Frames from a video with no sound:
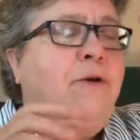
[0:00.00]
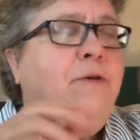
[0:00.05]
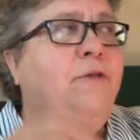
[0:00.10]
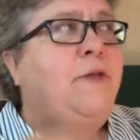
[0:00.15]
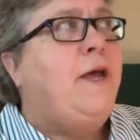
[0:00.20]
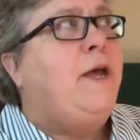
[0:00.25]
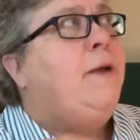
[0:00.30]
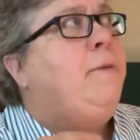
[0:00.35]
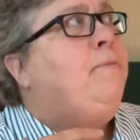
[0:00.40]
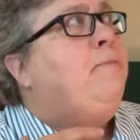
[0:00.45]

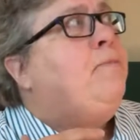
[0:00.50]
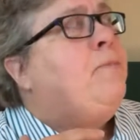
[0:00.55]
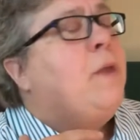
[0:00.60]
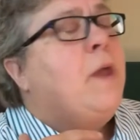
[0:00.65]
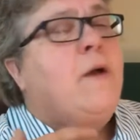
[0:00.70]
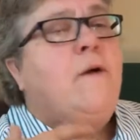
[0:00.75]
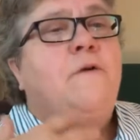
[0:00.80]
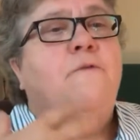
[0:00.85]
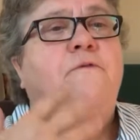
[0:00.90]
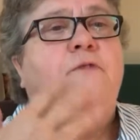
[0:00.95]
than
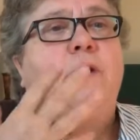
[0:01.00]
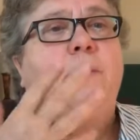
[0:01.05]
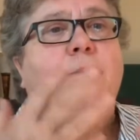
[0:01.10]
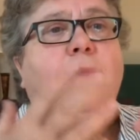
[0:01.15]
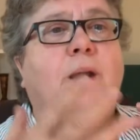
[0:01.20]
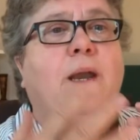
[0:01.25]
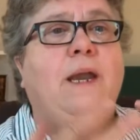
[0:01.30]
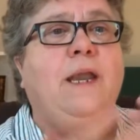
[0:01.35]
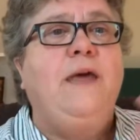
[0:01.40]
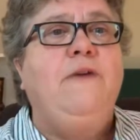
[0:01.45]
from
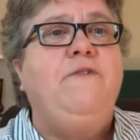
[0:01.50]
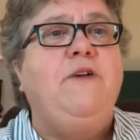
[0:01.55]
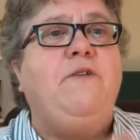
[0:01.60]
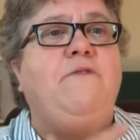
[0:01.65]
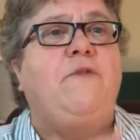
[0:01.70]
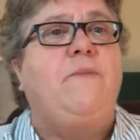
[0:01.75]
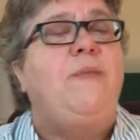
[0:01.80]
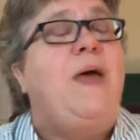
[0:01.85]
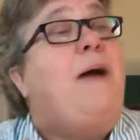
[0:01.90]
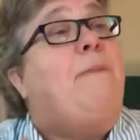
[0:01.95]
living
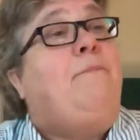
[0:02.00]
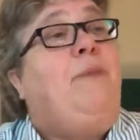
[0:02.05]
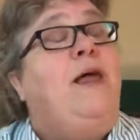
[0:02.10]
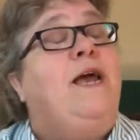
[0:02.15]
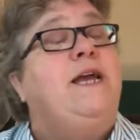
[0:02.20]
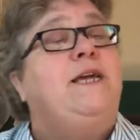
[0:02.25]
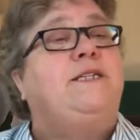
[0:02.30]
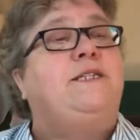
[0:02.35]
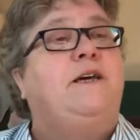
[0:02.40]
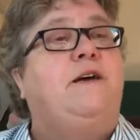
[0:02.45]
from that
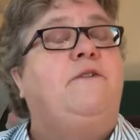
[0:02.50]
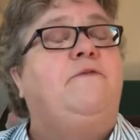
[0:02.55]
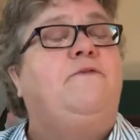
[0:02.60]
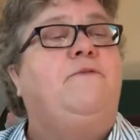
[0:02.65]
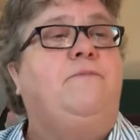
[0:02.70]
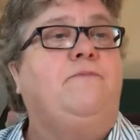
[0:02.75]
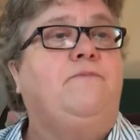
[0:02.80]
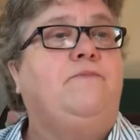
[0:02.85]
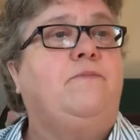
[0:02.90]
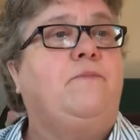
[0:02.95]
place of
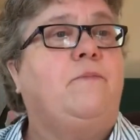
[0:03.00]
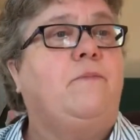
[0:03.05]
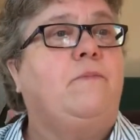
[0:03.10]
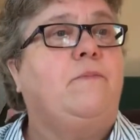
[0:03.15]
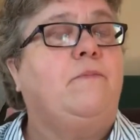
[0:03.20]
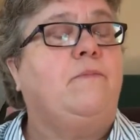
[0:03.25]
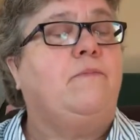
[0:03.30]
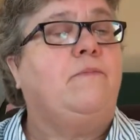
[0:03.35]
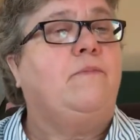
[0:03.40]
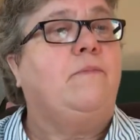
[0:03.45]

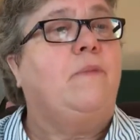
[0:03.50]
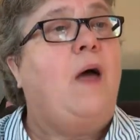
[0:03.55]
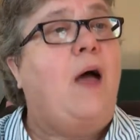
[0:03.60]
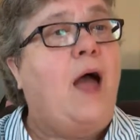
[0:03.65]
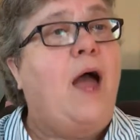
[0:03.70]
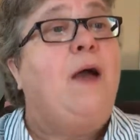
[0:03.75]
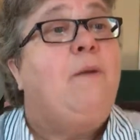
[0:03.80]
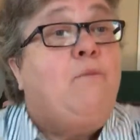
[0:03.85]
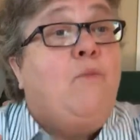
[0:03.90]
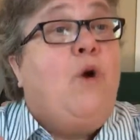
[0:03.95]

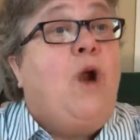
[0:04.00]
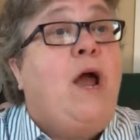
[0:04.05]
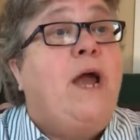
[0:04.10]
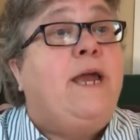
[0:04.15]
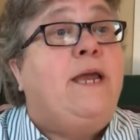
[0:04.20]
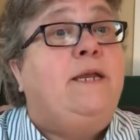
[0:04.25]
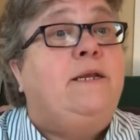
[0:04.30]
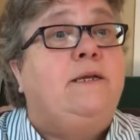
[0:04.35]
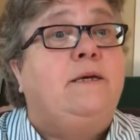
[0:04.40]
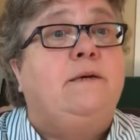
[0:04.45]
I'm
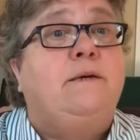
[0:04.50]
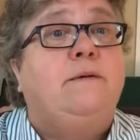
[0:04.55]
right,